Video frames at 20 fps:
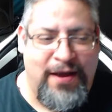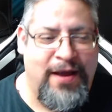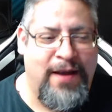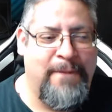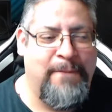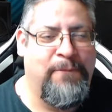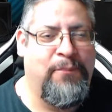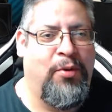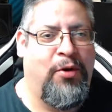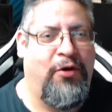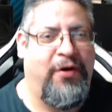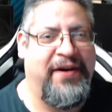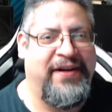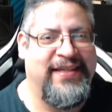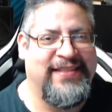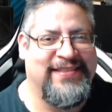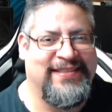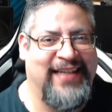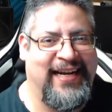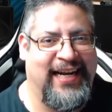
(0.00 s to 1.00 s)
Boy,
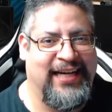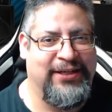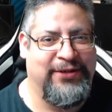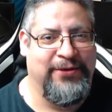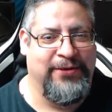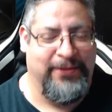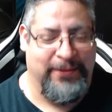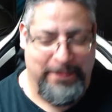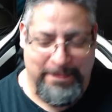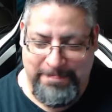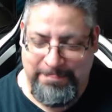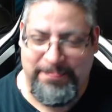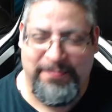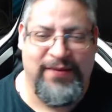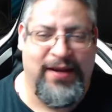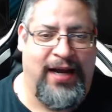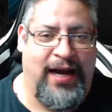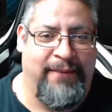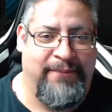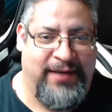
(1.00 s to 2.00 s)
is that good.
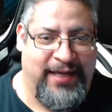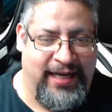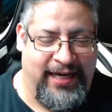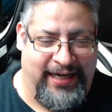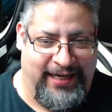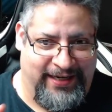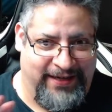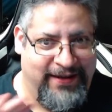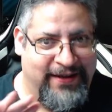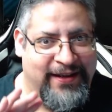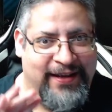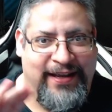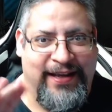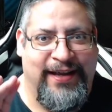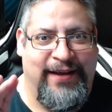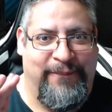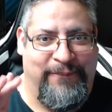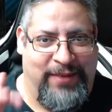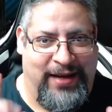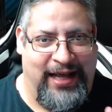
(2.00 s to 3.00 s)
I'm kidding.
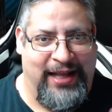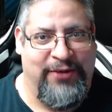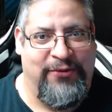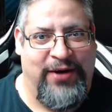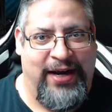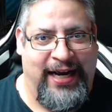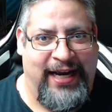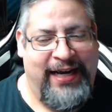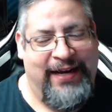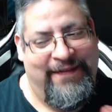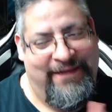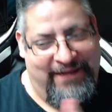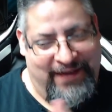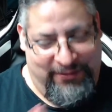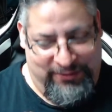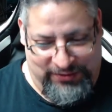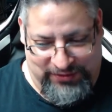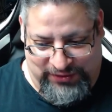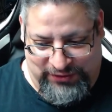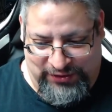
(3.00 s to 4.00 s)
By the way, that
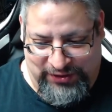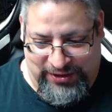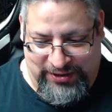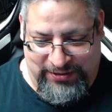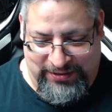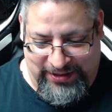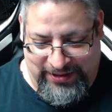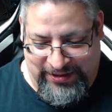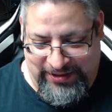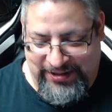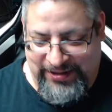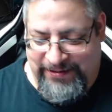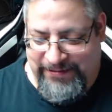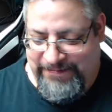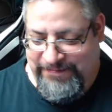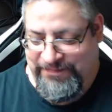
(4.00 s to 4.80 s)
was a joke.